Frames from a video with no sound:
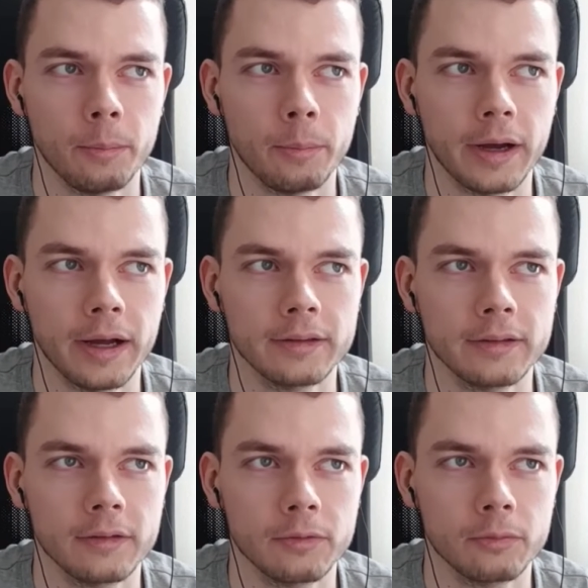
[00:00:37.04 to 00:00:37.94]

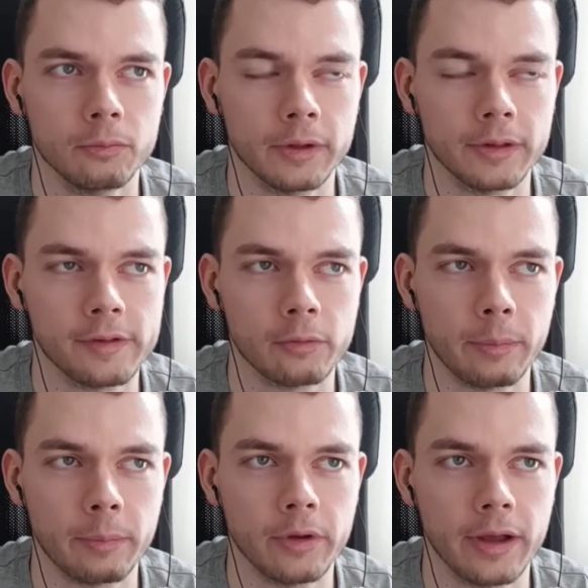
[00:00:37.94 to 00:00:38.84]
But once you
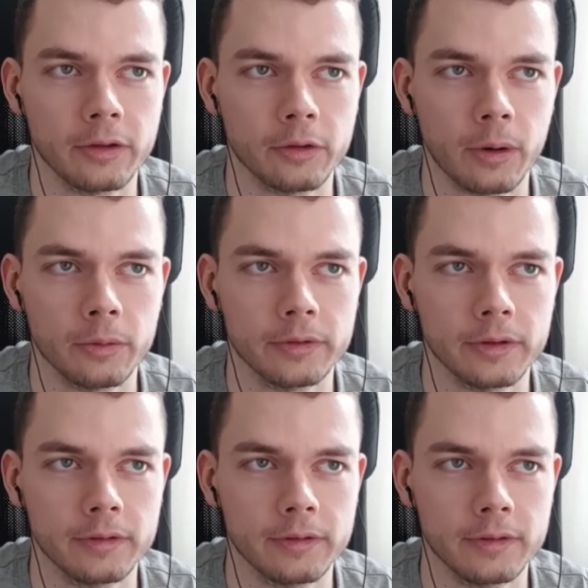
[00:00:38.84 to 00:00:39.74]
wrap your head around
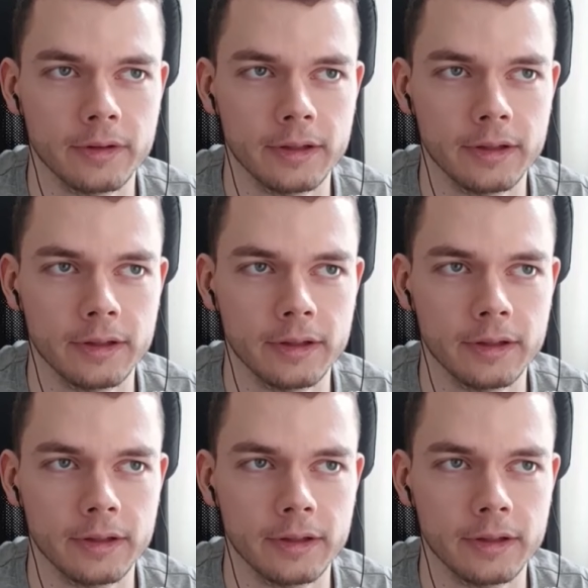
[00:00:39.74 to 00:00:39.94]
it,